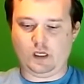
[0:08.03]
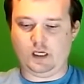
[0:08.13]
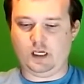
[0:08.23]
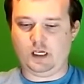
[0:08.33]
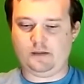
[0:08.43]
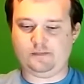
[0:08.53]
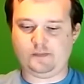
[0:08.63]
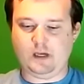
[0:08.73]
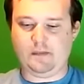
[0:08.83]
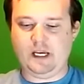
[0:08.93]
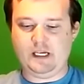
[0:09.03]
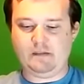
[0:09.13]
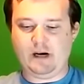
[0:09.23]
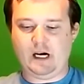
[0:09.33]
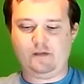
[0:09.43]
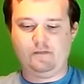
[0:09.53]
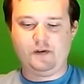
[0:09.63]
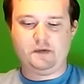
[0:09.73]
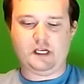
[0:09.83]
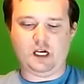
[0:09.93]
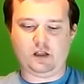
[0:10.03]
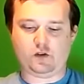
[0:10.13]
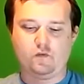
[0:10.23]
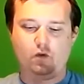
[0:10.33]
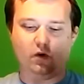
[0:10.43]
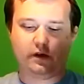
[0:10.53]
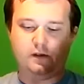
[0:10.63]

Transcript: I paid about $50 for it.